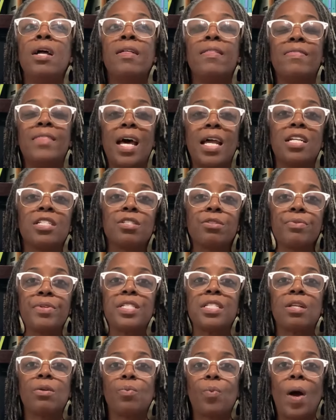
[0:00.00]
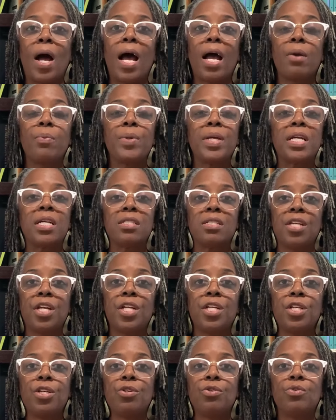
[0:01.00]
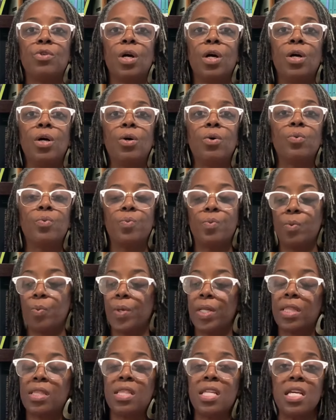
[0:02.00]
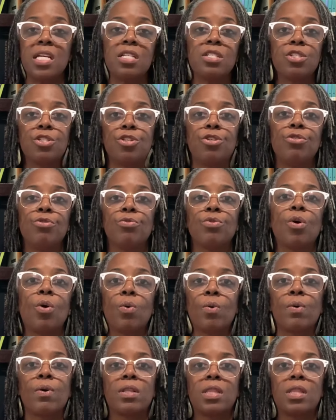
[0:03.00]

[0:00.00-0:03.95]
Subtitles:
that is the reason why we continued with these two core